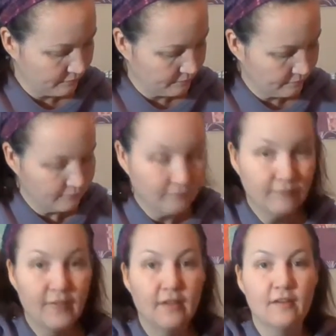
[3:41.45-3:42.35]
So
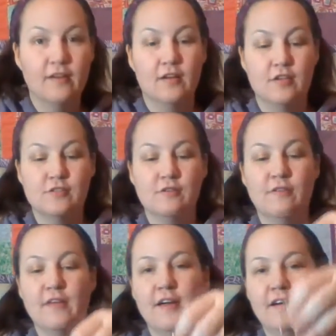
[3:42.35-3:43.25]
there
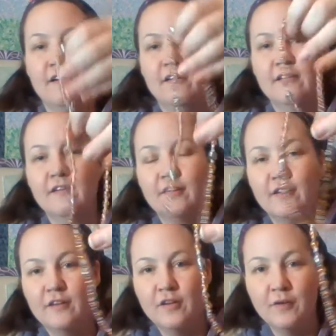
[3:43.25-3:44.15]
you have
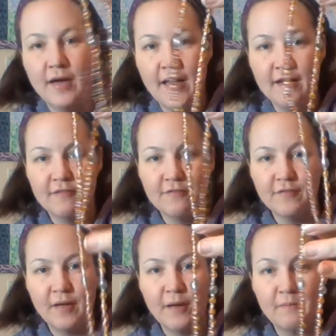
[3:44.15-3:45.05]
the beads
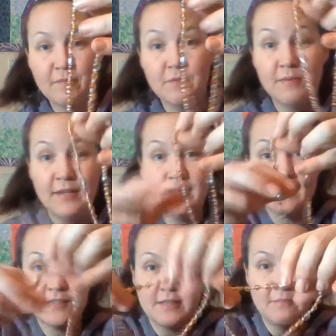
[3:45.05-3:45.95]
that make up
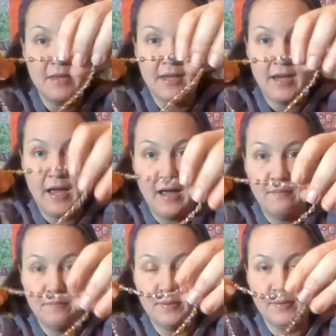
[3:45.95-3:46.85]

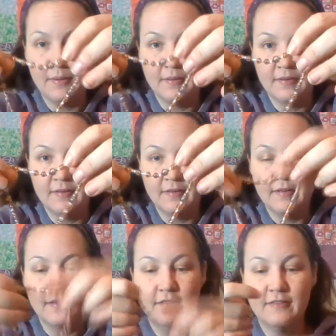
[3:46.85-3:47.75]
the
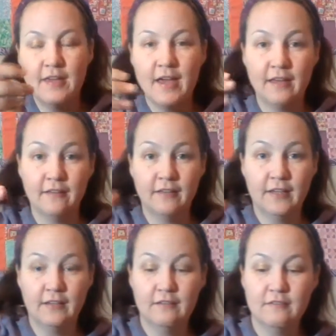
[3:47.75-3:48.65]
Anglican
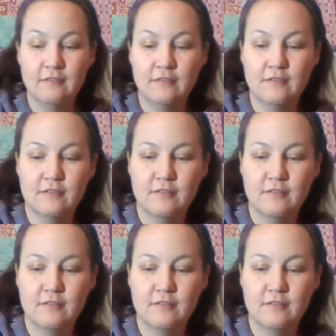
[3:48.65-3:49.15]
Rosary.